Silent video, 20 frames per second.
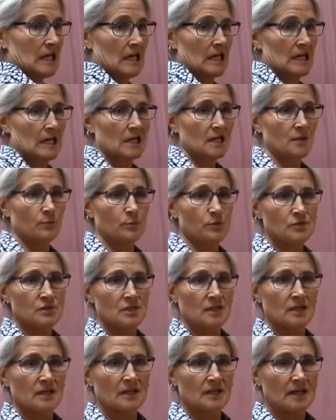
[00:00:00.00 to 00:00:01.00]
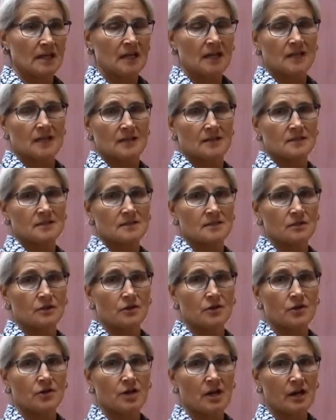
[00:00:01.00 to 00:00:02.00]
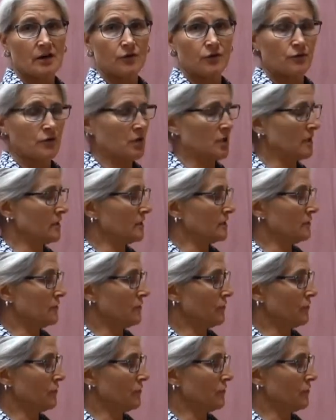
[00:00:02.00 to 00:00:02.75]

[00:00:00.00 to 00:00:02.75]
80% of headaches are neck related.